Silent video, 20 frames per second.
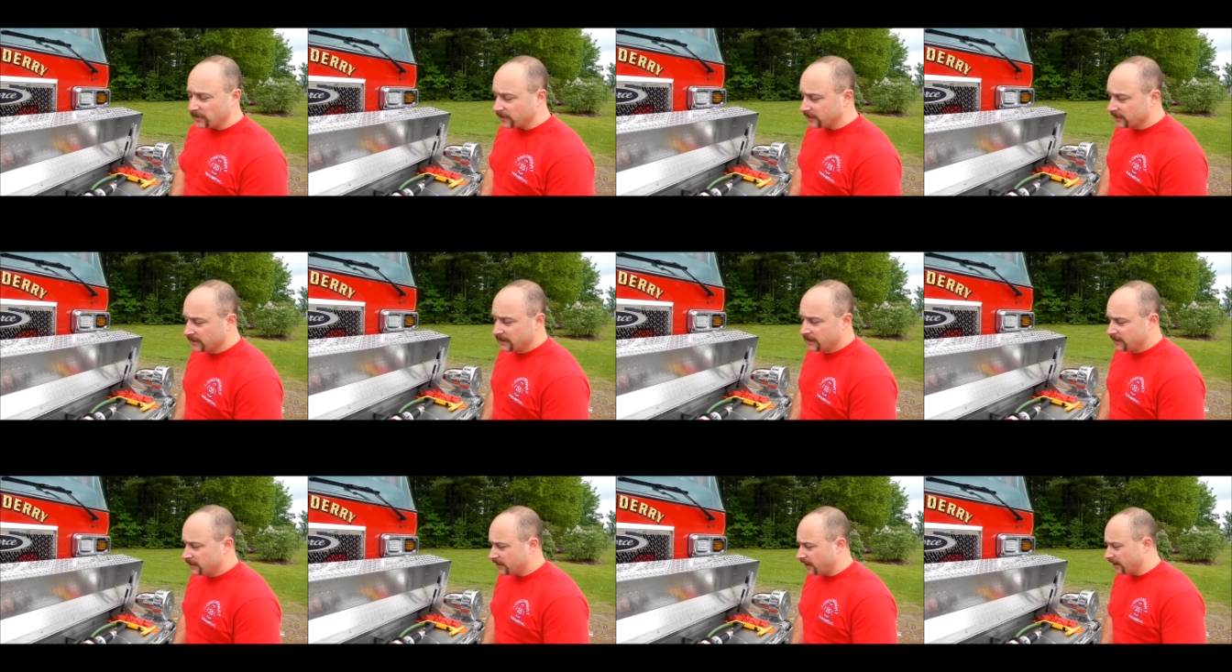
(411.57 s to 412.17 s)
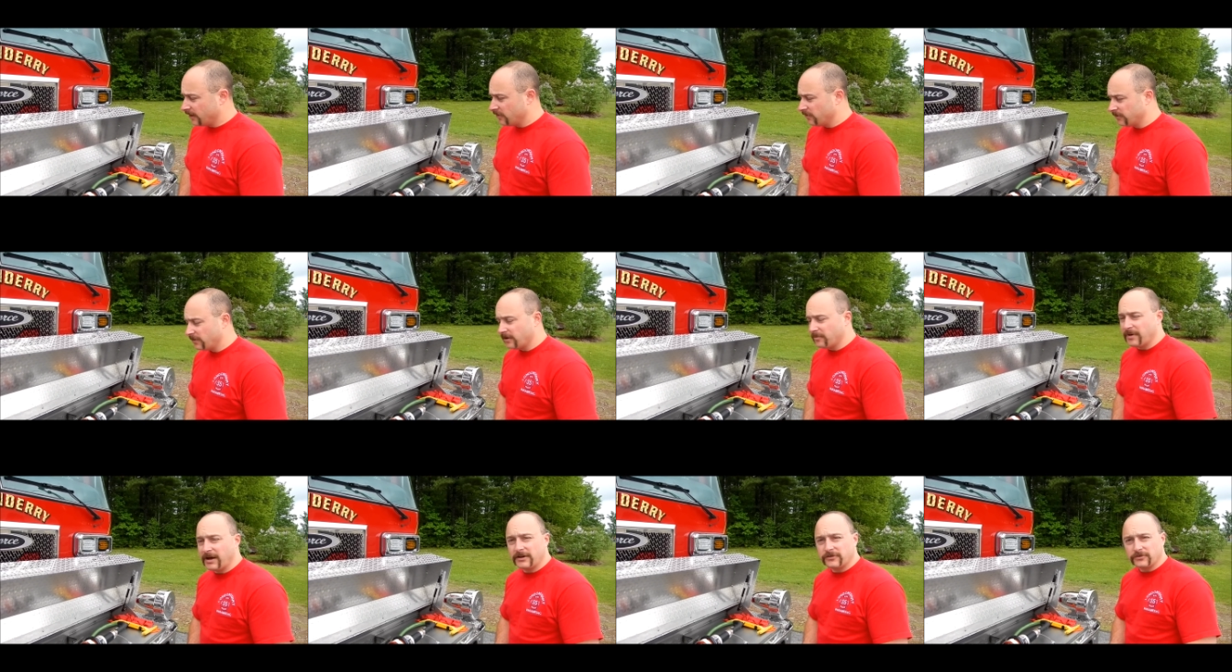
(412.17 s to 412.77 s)
But I know
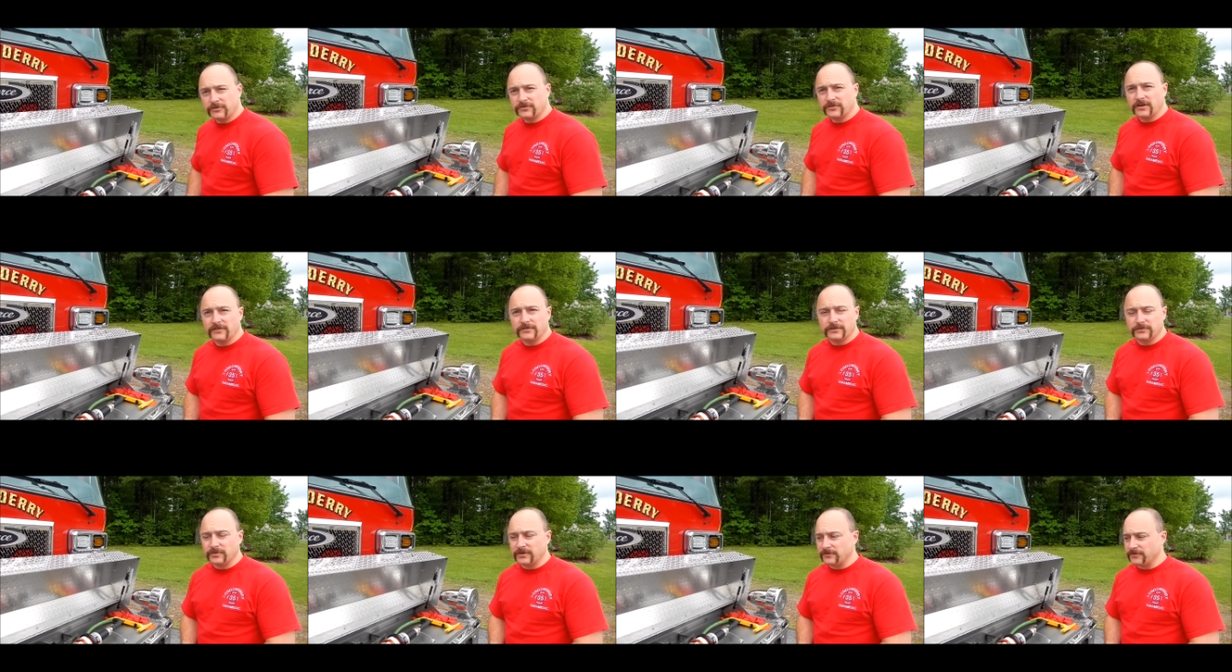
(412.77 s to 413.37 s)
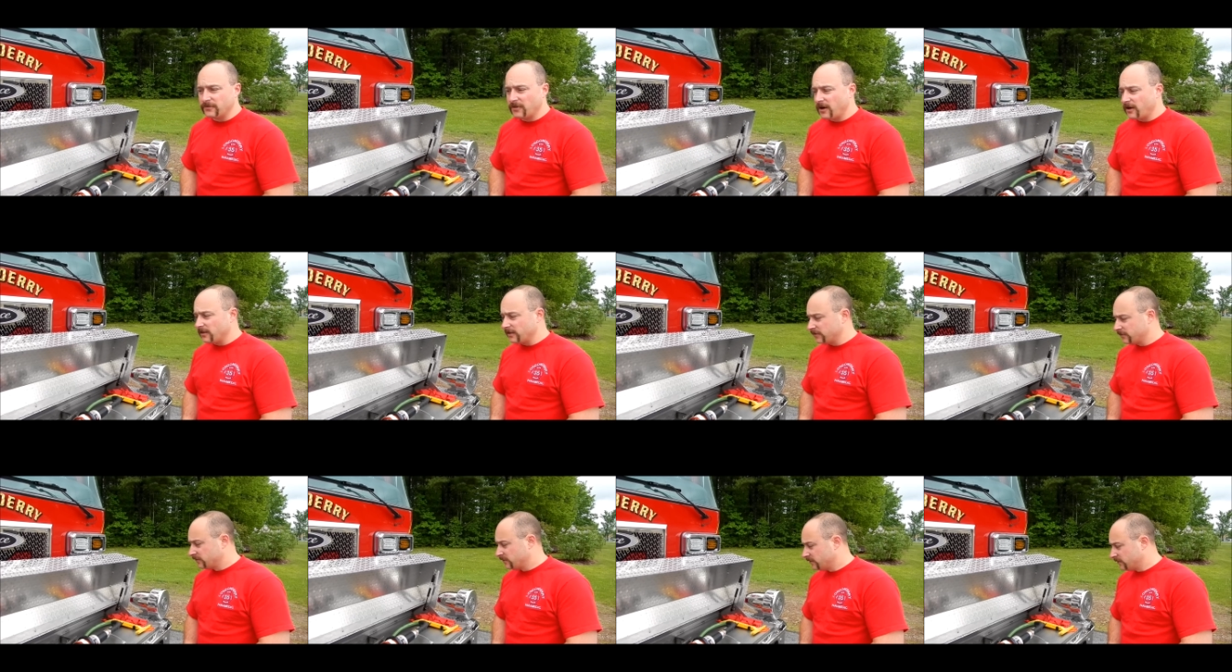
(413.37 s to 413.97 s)
the Holmatro stuff has been
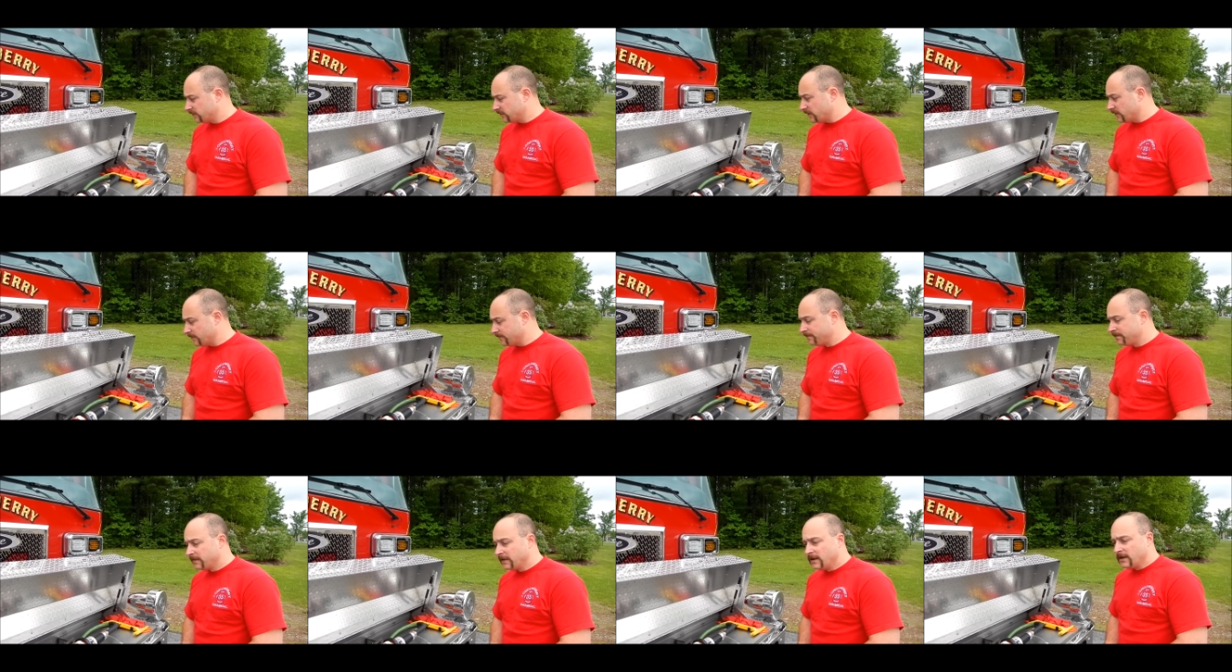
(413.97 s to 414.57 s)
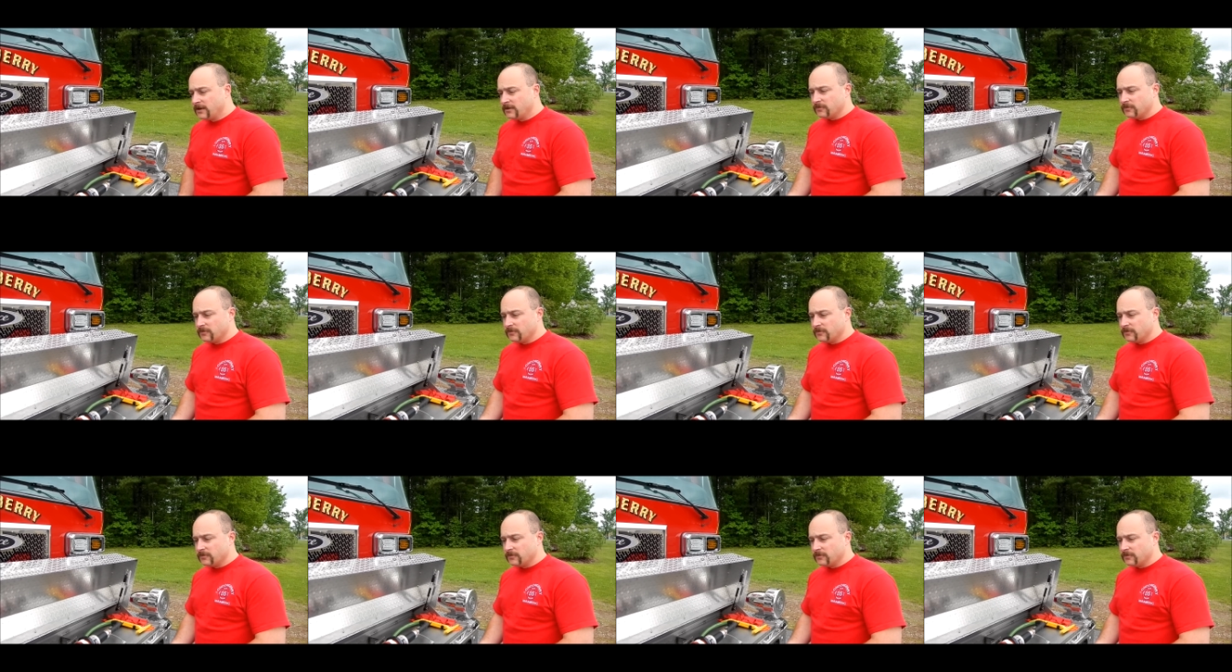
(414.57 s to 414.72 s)
flawless. Yeah, so good